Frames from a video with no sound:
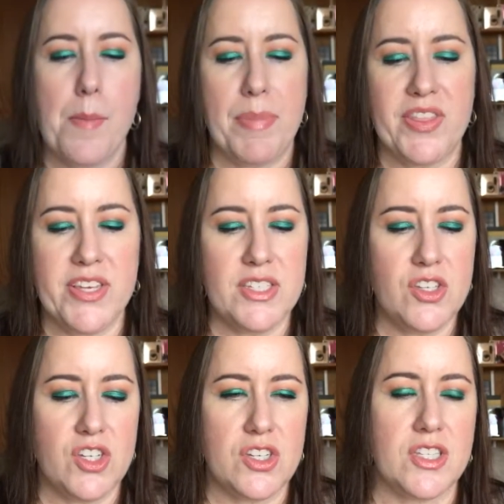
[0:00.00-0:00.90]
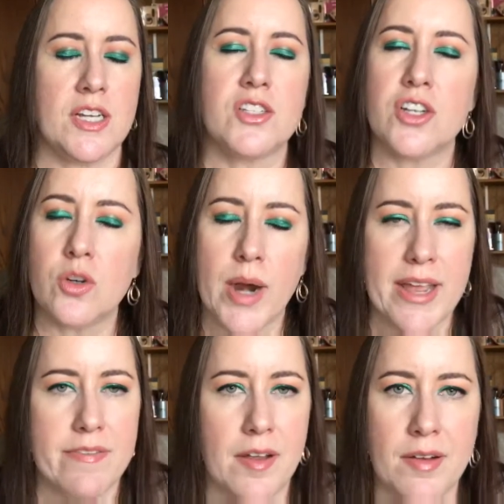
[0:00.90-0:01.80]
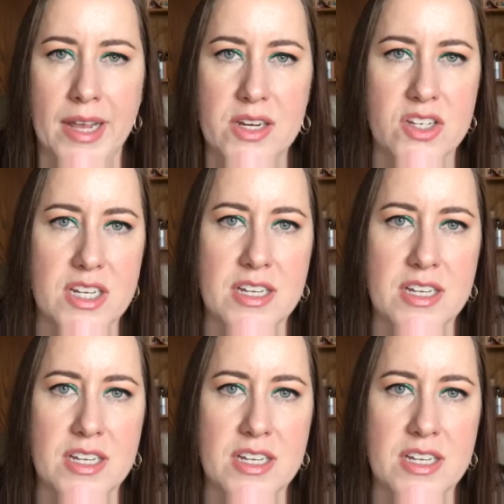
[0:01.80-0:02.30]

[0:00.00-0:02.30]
But this is just such a great foundation